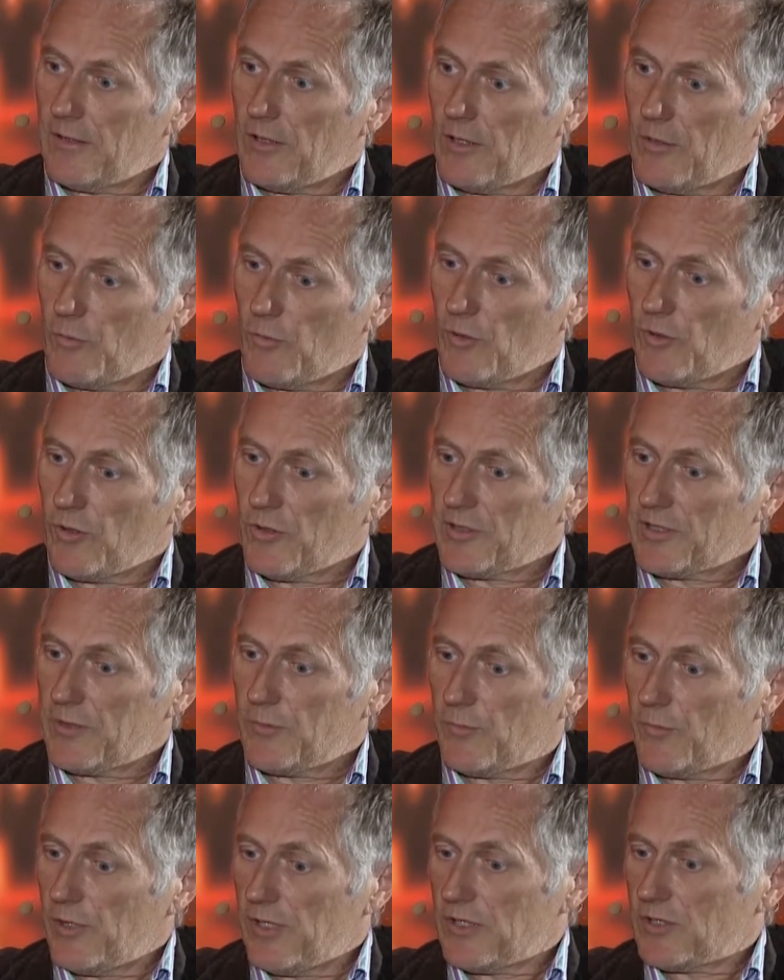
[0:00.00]
a world
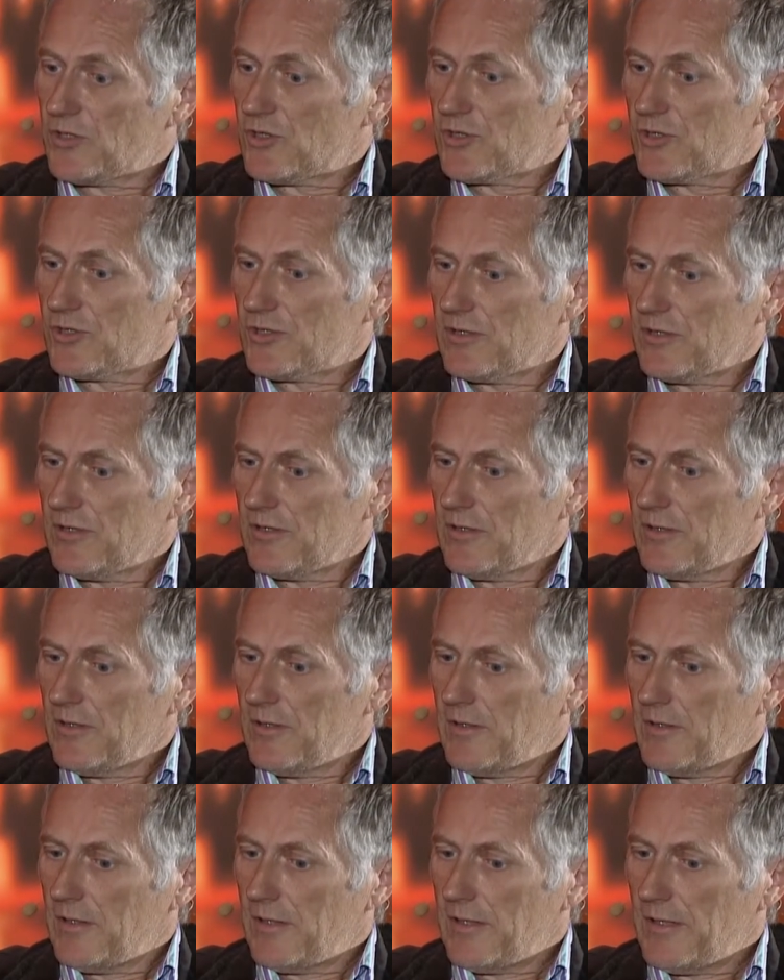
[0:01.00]
in which
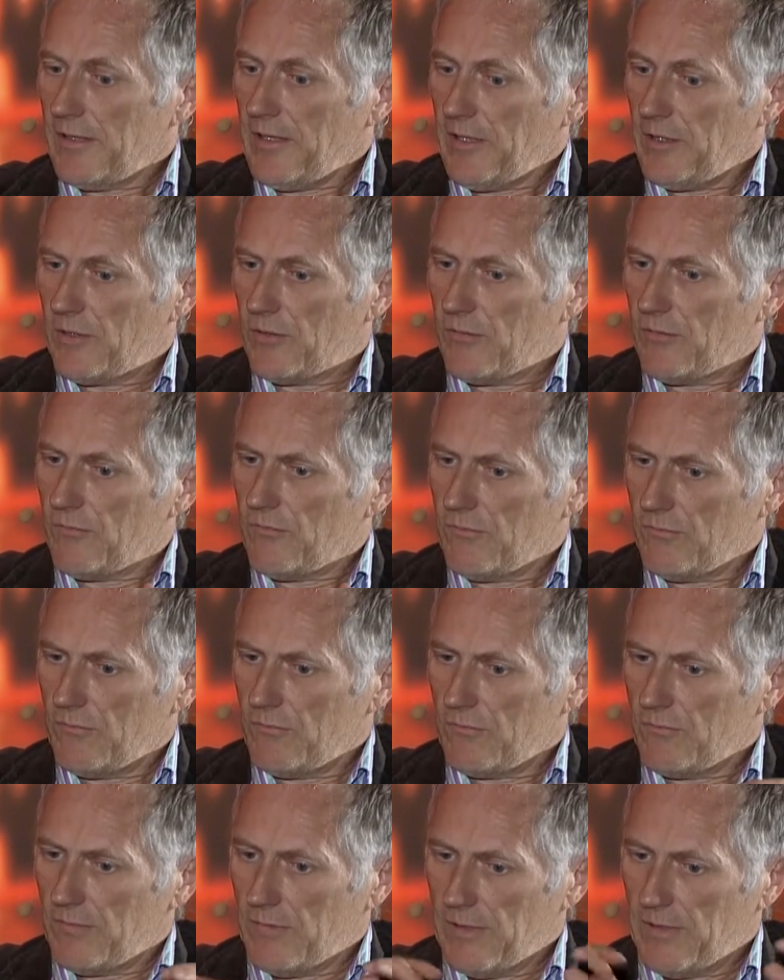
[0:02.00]
uh, you know
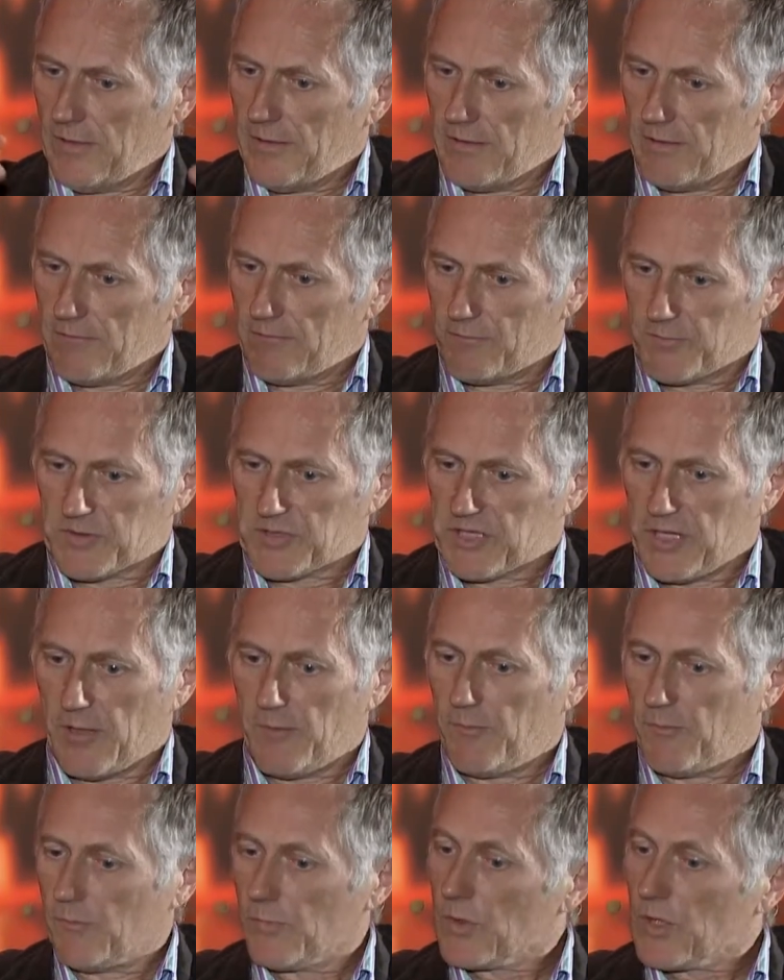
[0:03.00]
uh,
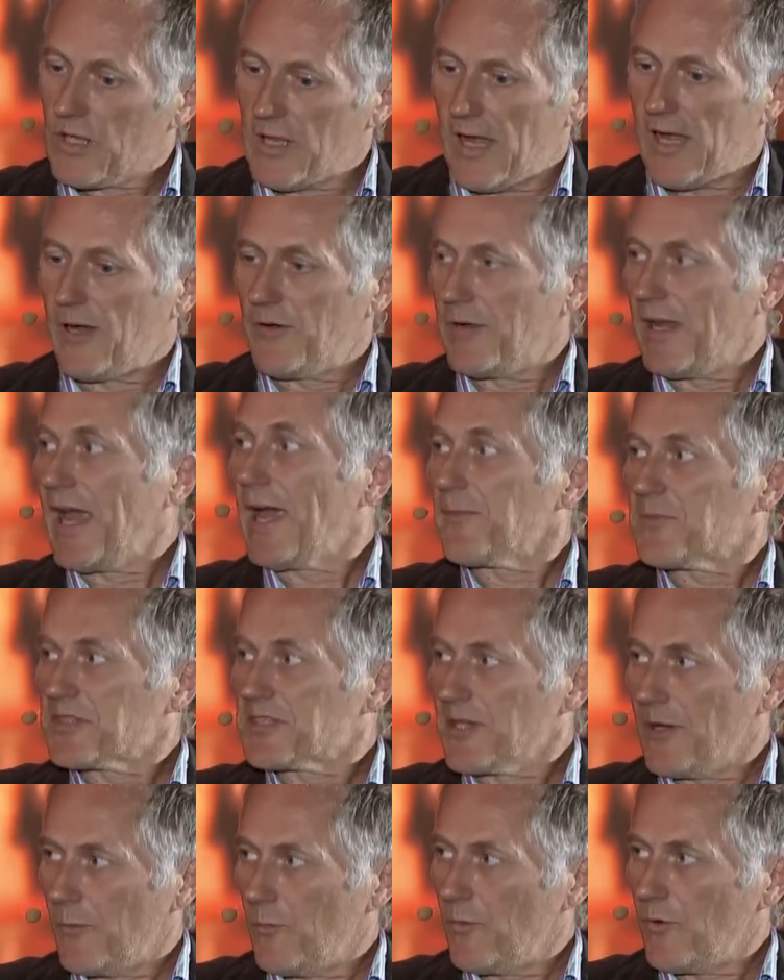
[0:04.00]
some cloud app
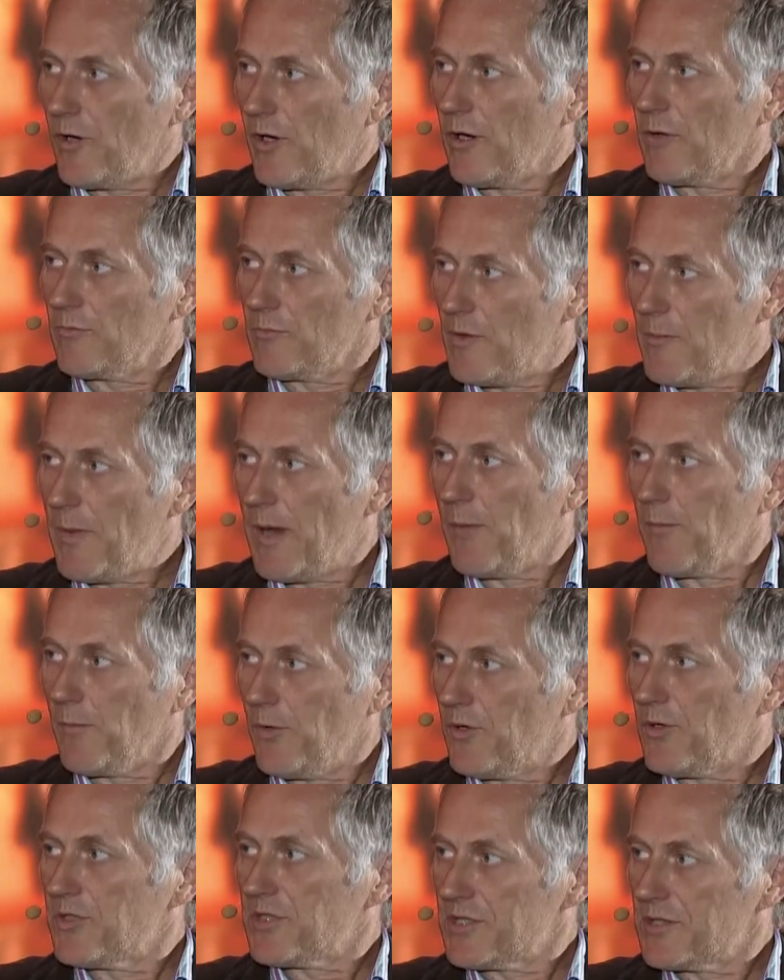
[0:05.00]
somewhere
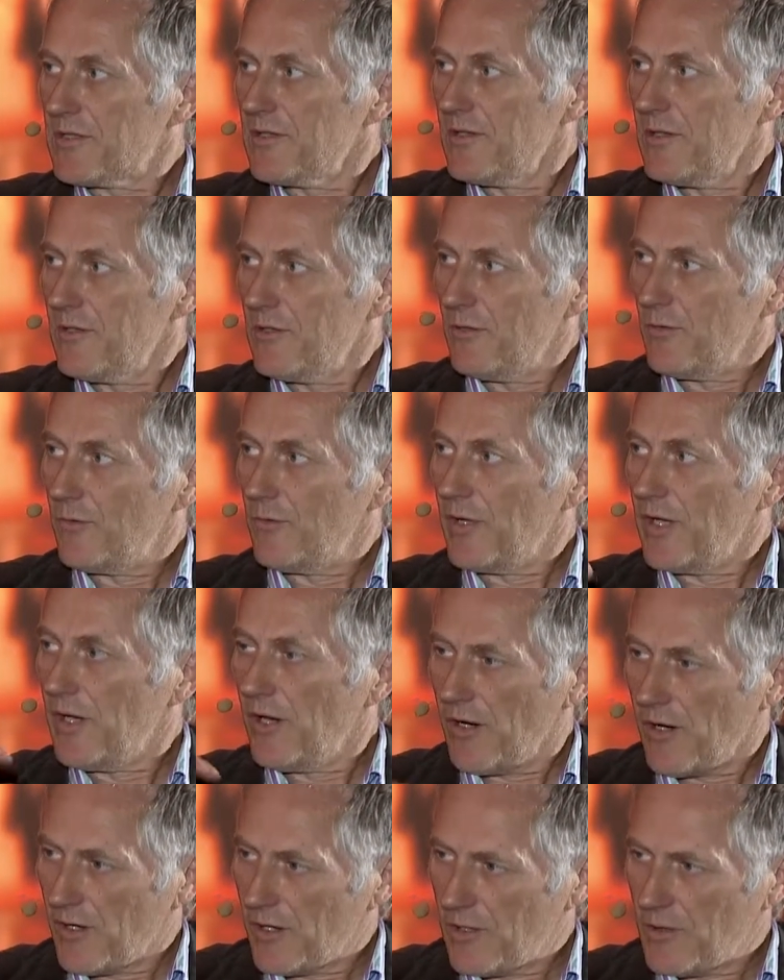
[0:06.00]
remembers who we
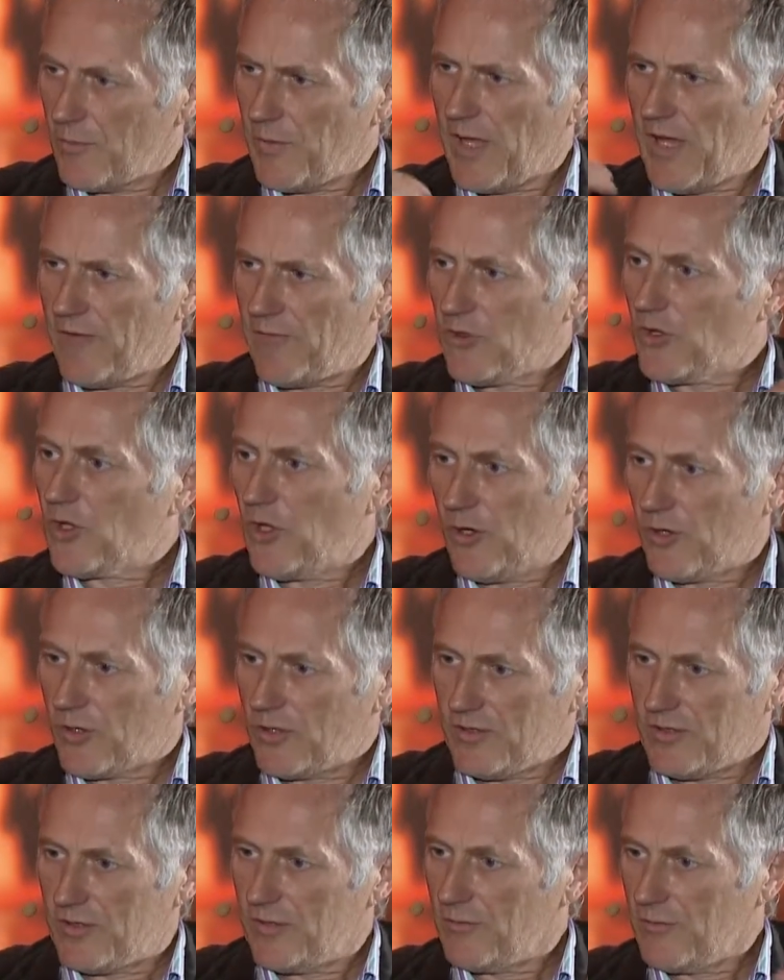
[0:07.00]
are, and we have a
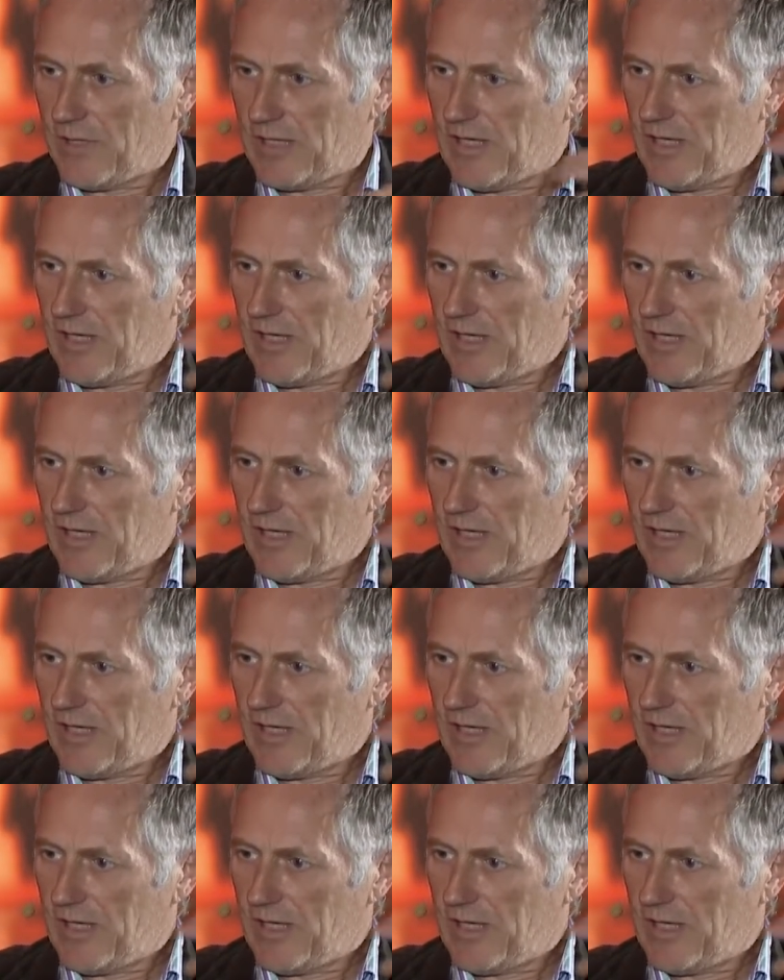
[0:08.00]
token that we